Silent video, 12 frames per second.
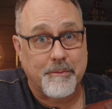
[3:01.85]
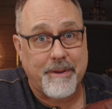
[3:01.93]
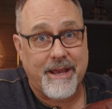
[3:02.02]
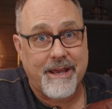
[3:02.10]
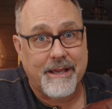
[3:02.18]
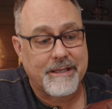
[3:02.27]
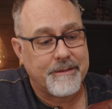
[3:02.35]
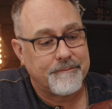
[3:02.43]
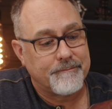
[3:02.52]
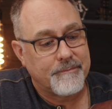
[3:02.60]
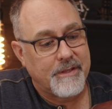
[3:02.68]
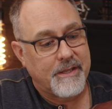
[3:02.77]
bag,
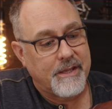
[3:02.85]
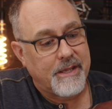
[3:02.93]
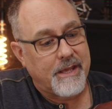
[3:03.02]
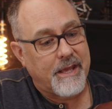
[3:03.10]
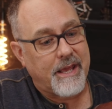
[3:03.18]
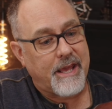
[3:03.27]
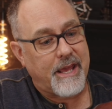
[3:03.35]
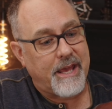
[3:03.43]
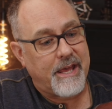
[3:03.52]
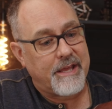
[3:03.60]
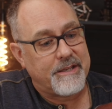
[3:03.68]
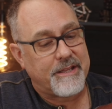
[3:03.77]

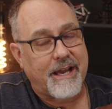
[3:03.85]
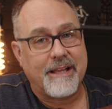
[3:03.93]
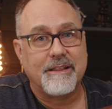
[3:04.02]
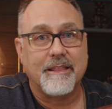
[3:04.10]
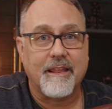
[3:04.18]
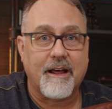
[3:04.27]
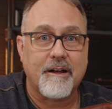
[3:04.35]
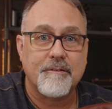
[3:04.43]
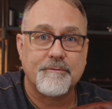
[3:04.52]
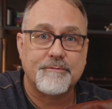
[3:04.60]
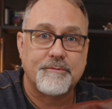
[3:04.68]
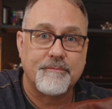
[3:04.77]
and I
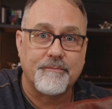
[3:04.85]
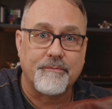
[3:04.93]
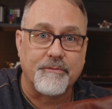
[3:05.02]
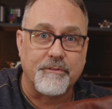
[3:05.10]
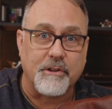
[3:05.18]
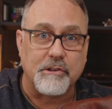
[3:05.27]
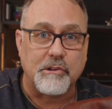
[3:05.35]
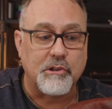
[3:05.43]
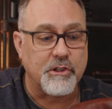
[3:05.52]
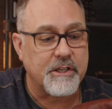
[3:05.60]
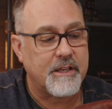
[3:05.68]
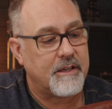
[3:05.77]
love the
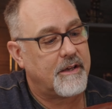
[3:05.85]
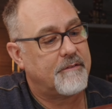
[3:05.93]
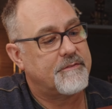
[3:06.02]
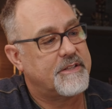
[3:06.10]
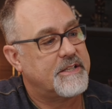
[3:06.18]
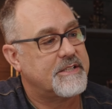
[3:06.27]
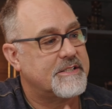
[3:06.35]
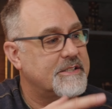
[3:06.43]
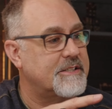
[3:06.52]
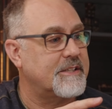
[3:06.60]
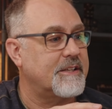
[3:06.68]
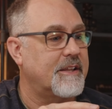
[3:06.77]
look of
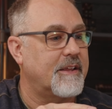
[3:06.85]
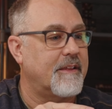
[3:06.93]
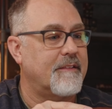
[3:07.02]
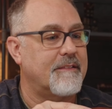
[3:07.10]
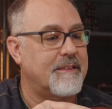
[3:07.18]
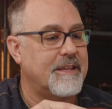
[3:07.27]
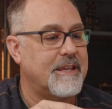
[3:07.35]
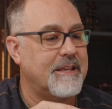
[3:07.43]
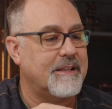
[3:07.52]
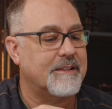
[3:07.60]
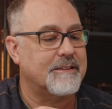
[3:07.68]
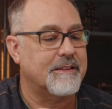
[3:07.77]
this.
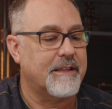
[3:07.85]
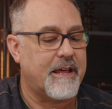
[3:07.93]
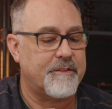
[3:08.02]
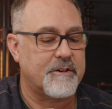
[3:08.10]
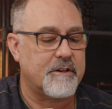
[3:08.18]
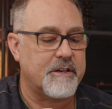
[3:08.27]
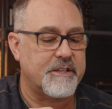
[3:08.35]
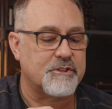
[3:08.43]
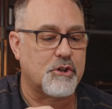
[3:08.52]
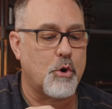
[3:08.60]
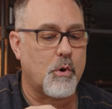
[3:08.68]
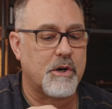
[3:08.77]
The leather is
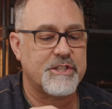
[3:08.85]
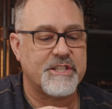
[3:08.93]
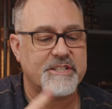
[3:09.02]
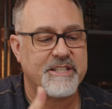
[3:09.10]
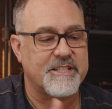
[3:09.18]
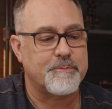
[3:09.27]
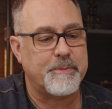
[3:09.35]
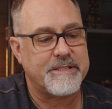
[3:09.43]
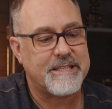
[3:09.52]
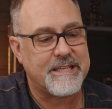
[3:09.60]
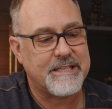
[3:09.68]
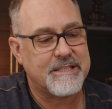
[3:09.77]
gorgeous. It's
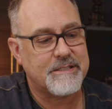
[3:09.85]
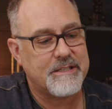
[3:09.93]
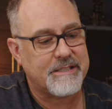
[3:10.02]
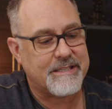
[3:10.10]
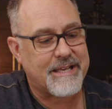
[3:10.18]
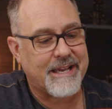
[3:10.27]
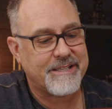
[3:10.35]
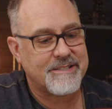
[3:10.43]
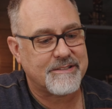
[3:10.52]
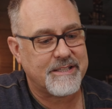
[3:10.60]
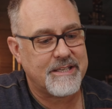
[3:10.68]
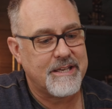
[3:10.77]
patinaed
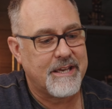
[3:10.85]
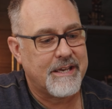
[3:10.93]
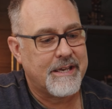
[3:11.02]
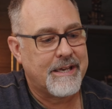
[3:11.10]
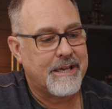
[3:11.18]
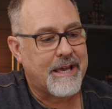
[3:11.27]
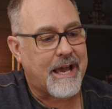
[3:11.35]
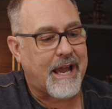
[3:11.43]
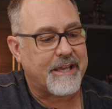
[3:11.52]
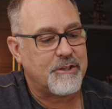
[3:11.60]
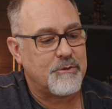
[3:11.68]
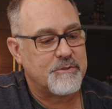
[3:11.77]
nicely.
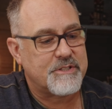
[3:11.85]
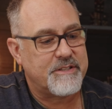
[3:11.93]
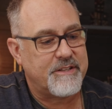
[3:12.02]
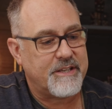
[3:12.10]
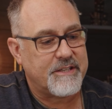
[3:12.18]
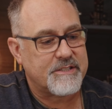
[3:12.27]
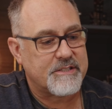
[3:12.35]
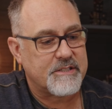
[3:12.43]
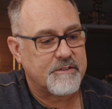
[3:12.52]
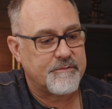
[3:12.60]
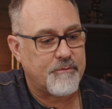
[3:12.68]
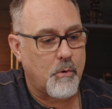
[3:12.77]
I used
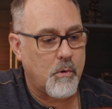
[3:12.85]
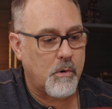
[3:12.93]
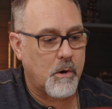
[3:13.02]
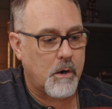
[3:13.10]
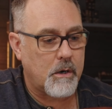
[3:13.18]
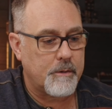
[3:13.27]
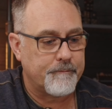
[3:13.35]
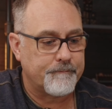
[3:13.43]
this for